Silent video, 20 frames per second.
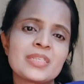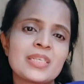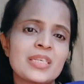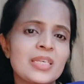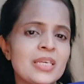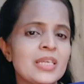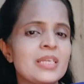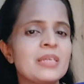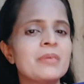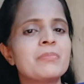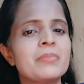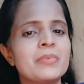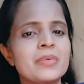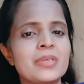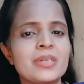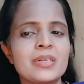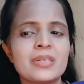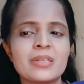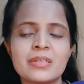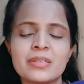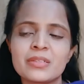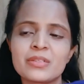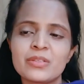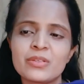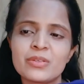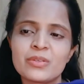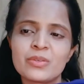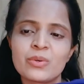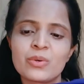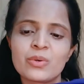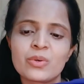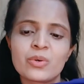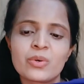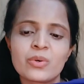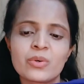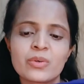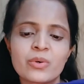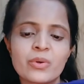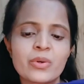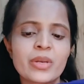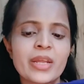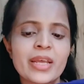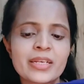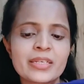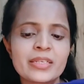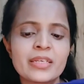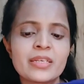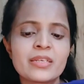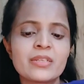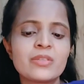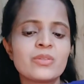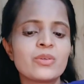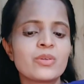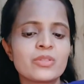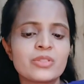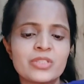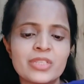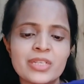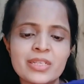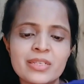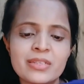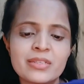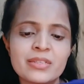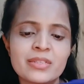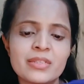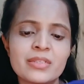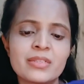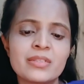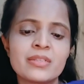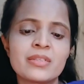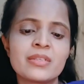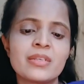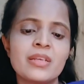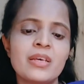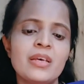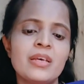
keep you know, connecting your children,